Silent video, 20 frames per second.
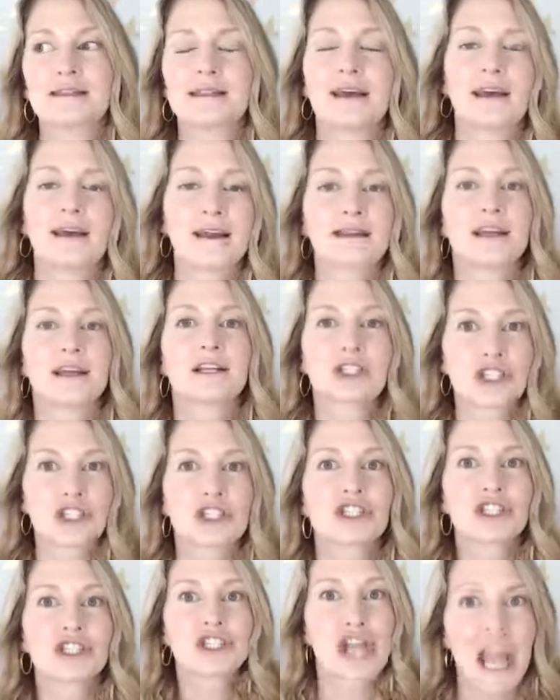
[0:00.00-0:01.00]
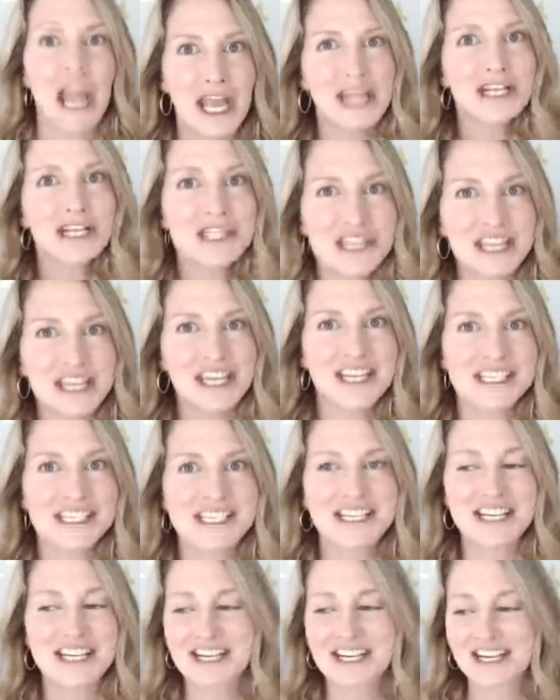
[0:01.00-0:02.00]
Like, let's just change things
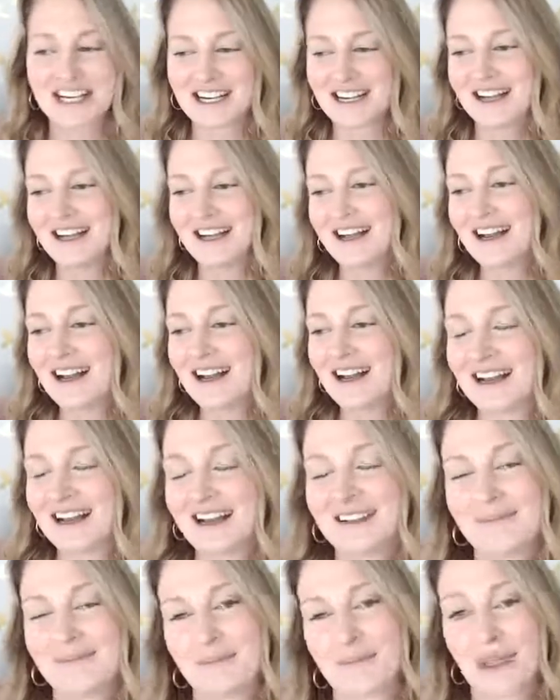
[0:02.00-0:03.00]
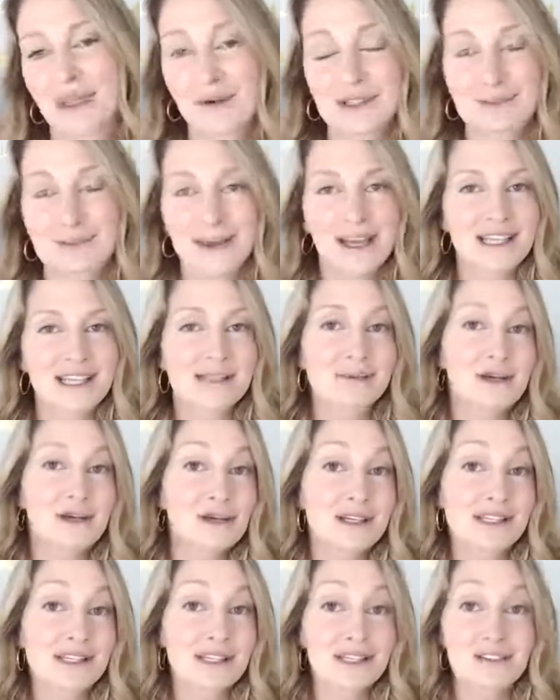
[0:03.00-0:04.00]
here. That was my
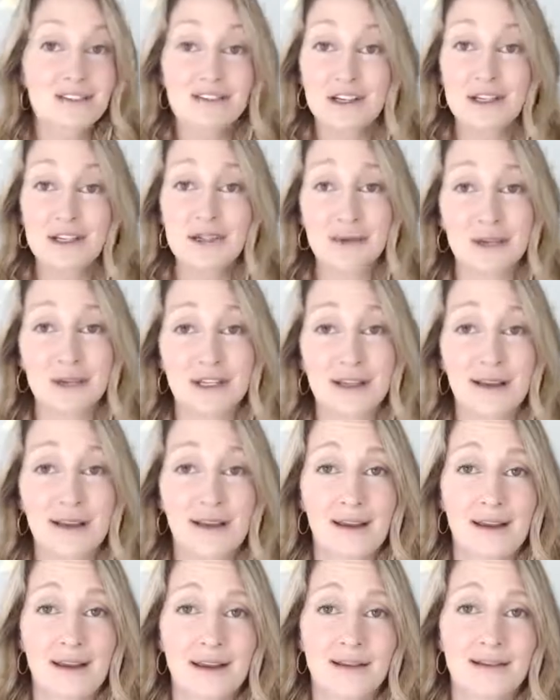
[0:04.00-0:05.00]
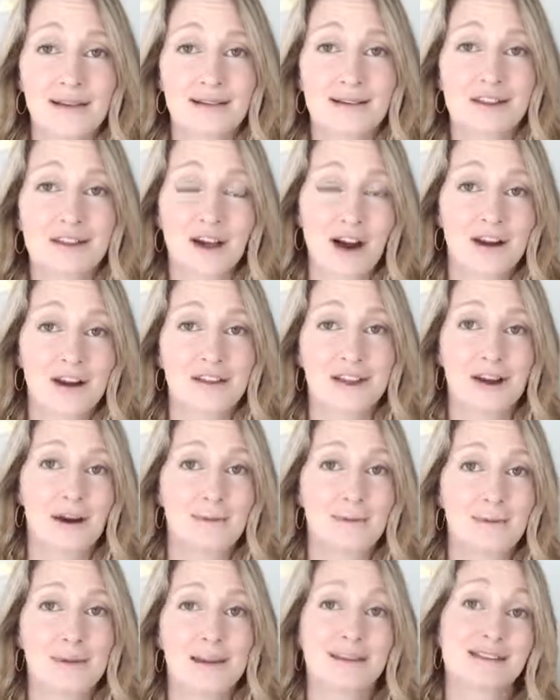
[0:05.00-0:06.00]
experience individually in talk
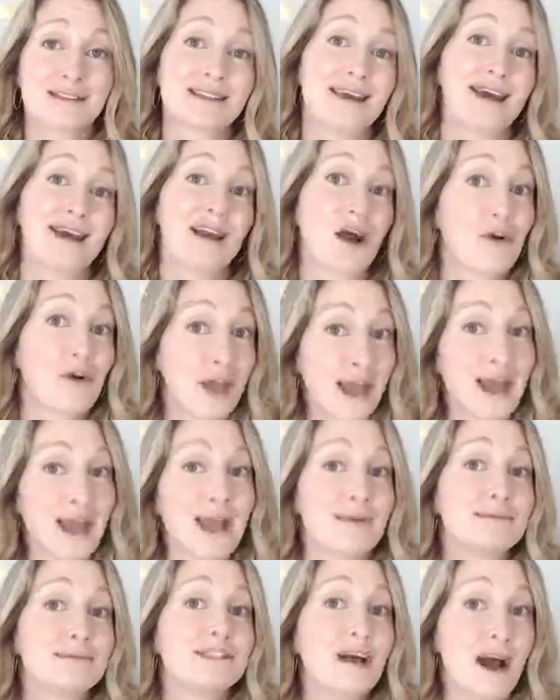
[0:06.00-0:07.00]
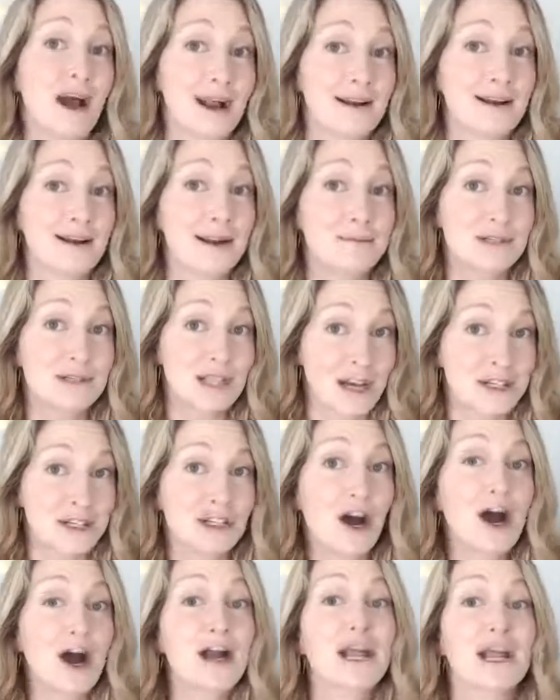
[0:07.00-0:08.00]
therapy. It's like, okay, I'm done. I'm done
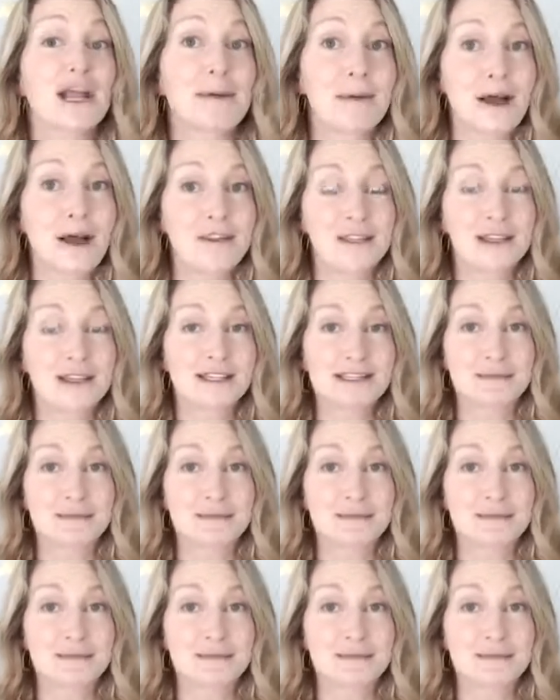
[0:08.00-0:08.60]
talking about this.